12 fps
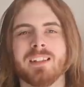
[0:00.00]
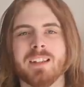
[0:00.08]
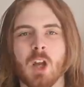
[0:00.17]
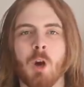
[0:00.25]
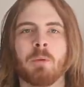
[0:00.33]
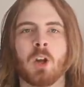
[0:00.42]

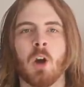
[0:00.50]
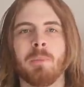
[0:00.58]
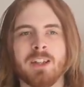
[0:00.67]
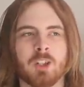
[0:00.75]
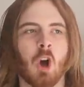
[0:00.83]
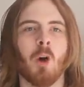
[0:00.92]
the
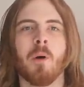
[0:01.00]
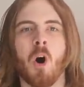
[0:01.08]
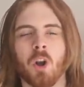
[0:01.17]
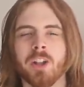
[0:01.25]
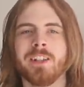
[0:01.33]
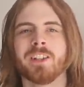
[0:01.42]
upcoming Tom
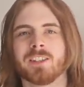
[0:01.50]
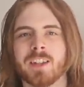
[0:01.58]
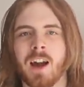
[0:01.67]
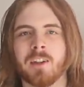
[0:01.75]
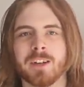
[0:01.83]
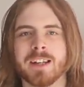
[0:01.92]
Holland
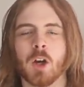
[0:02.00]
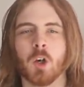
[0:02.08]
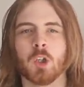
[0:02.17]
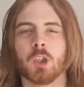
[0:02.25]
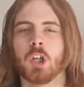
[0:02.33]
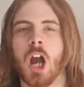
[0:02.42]
starring
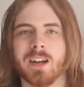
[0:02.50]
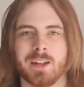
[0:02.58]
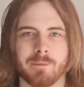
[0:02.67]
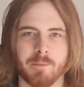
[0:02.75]
Uncharted